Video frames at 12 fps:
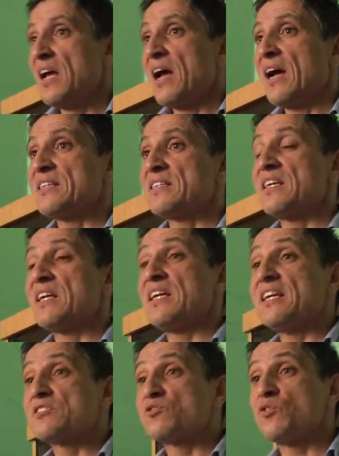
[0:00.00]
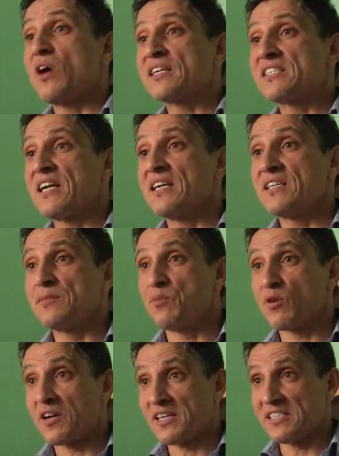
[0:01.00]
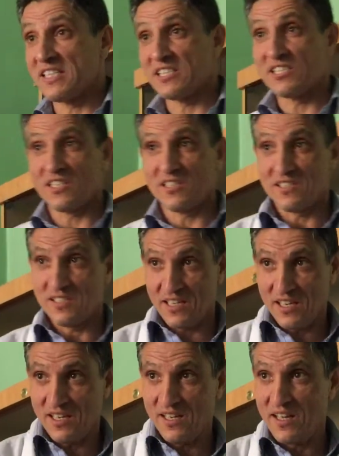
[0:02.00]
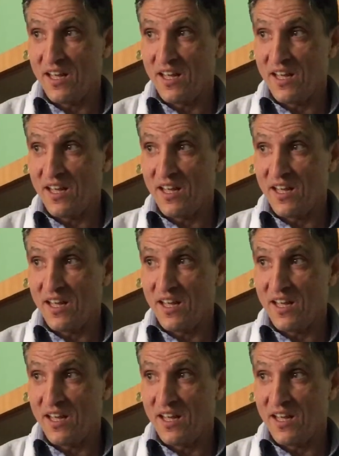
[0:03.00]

and they lead to atrial depolarizations. Huh?